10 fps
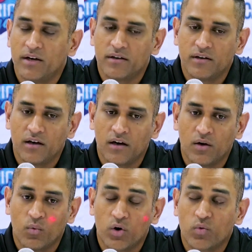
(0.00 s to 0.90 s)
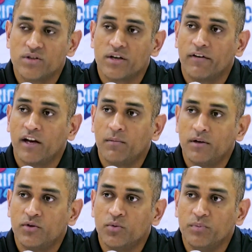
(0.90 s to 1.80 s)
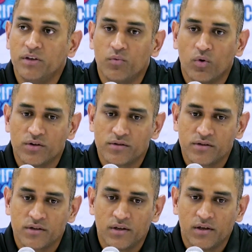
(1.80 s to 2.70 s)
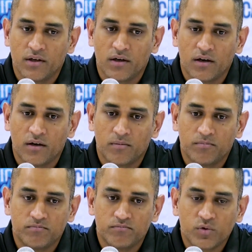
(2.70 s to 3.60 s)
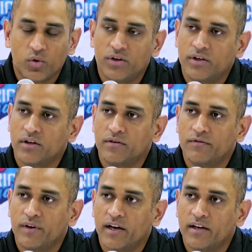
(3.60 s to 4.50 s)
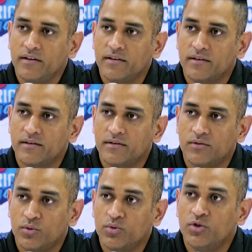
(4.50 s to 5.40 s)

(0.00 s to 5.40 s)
but what was available to me was a good turf wicket, two